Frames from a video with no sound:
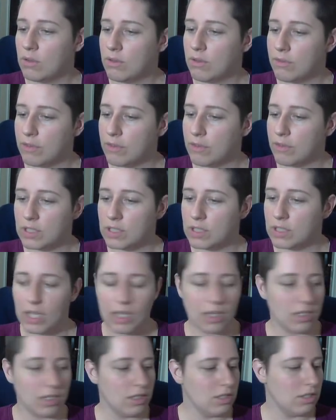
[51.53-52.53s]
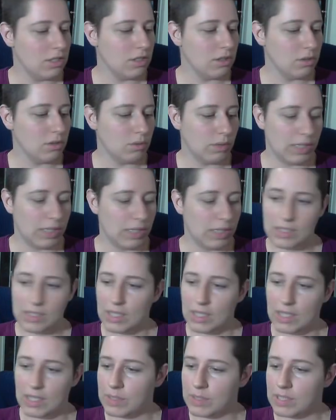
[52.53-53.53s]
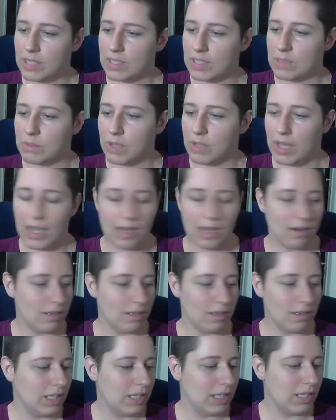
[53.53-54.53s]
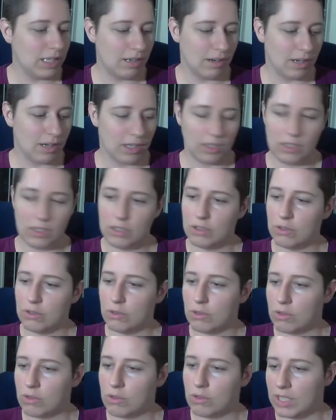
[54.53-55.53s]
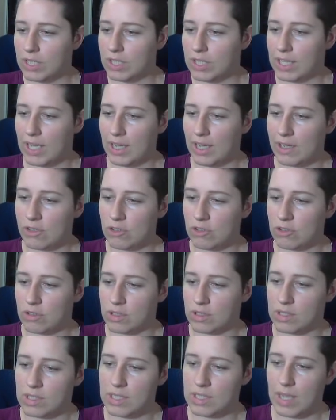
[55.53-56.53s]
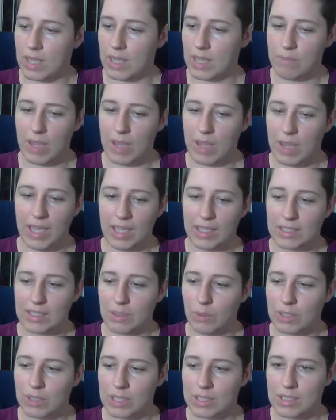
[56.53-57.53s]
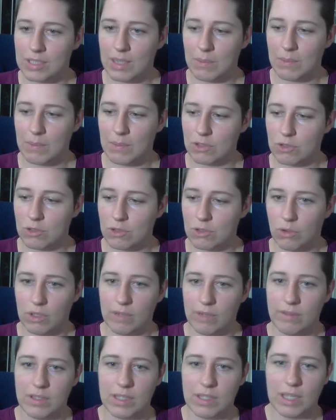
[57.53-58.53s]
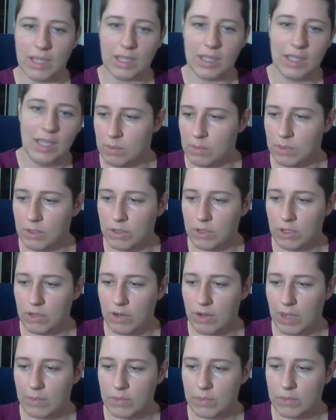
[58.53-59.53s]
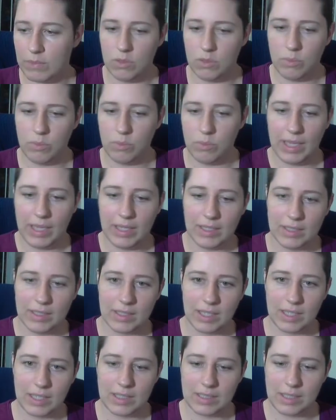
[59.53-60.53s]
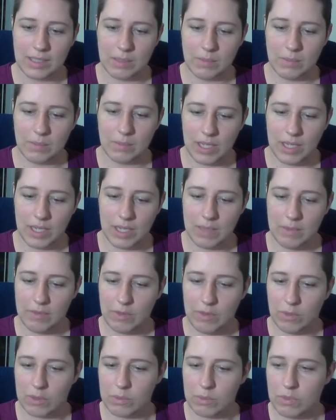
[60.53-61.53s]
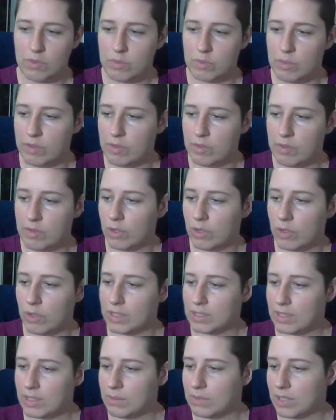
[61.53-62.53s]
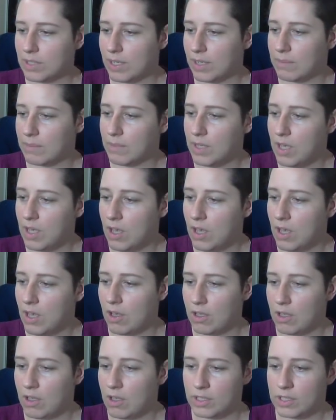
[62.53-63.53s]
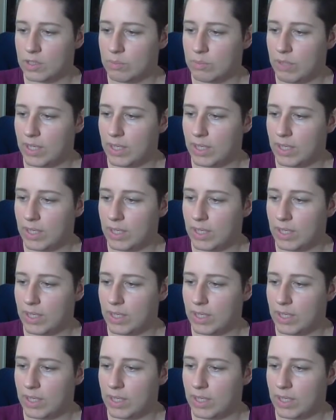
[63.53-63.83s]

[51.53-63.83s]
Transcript: the first thing I'm going to do is set up a sensible hierarchy. Here I'm going to create an extra stem peg, because I want the stem to control everything. Remember, you can grab two pegs at the same time if you want to move the pivot point at the same time. All these